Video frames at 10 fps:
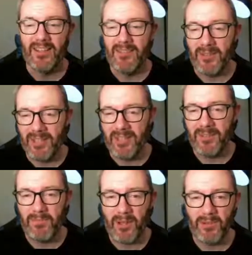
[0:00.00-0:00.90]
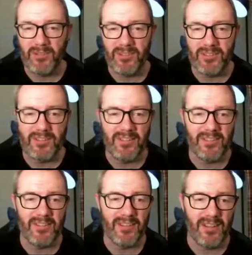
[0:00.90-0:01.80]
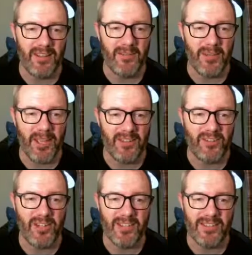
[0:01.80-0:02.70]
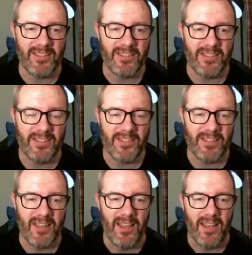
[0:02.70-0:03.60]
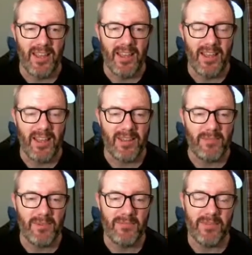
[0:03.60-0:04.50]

we hit the post. We had chances, and we've